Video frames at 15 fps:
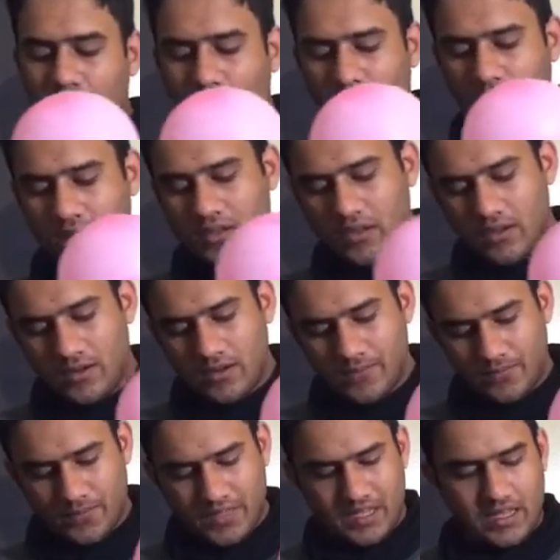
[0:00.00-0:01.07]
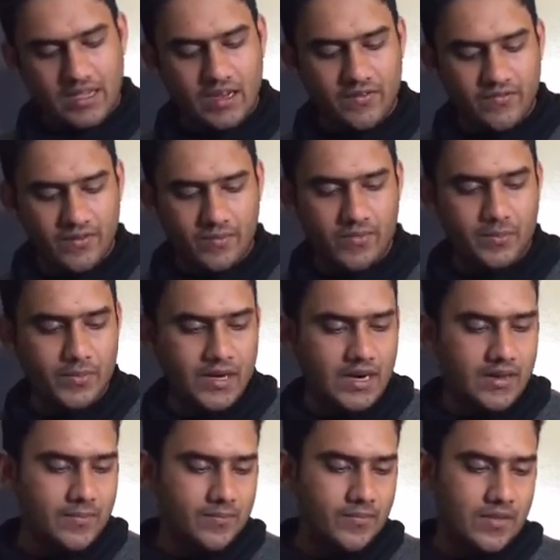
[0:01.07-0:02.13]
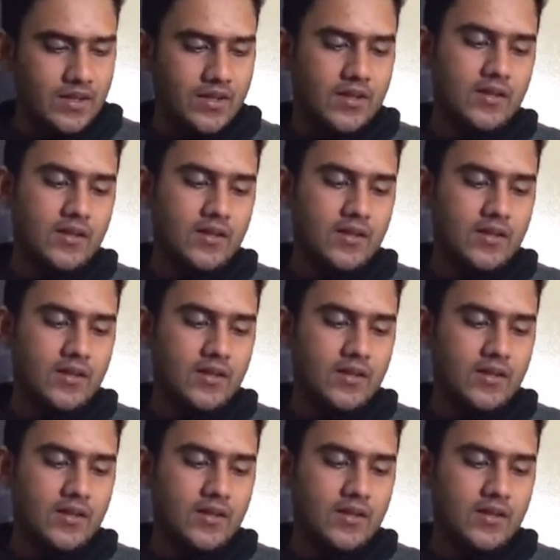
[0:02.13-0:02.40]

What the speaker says: blow the air from the bottom,